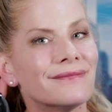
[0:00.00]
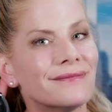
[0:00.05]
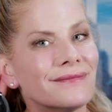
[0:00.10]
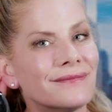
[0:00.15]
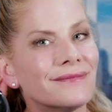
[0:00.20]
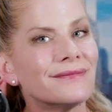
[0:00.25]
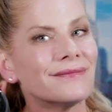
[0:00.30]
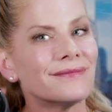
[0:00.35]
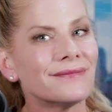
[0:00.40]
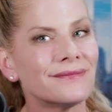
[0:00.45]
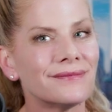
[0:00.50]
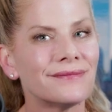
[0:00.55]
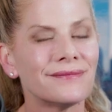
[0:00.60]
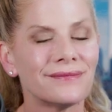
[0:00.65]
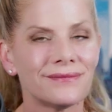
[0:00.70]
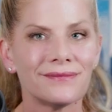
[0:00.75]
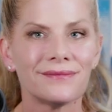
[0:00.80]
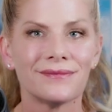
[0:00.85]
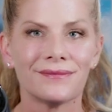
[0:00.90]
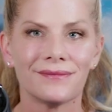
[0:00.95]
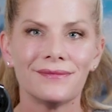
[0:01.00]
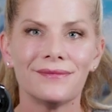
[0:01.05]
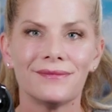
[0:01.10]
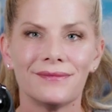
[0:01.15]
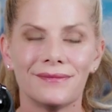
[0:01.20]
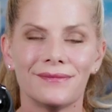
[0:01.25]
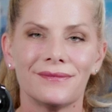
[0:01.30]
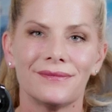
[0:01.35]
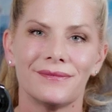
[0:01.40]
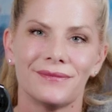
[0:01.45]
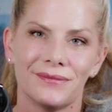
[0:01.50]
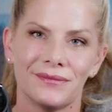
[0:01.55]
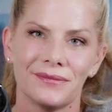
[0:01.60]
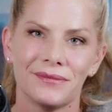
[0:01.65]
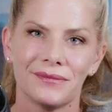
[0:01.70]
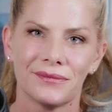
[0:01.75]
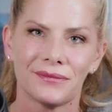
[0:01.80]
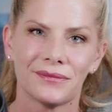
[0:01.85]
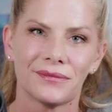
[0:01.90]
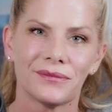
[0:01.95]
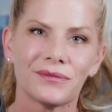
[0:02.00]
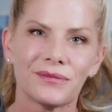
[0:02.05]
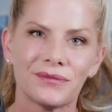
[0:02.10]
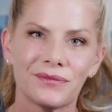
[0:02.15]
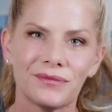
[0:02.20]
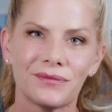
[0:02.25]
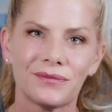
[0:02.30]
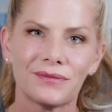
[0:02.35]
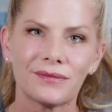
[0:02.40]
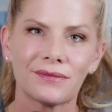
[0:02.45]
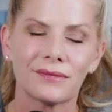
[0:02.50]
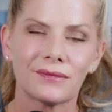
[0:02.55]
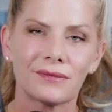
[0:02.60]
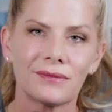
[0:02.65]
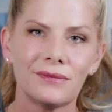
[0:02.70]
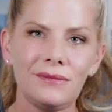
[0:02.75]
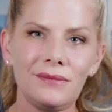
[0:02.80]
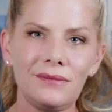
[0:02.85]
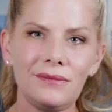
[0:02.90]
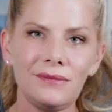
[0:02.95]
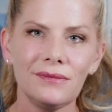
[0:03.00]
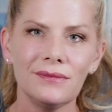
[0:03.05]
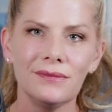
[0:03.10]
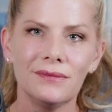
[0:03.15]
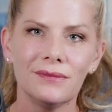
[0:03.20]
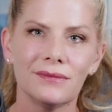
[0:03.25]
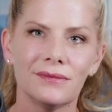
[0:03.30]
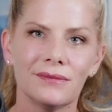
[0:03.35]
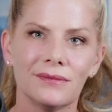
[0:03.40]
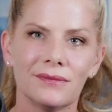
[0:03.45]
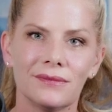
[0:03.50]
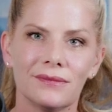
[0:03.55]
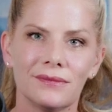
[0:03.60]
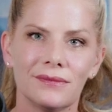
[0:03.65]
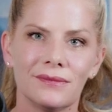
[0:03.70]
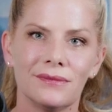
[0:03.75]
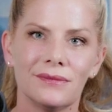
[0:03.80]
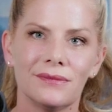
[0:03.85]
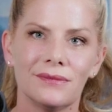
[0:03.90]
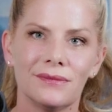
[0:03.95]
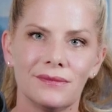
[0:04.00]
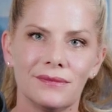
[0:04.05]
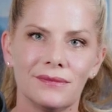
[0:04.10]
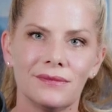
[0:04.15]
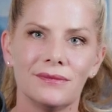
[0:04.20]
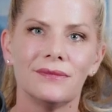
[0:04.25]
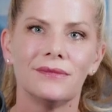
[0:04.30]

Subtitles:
[no speech]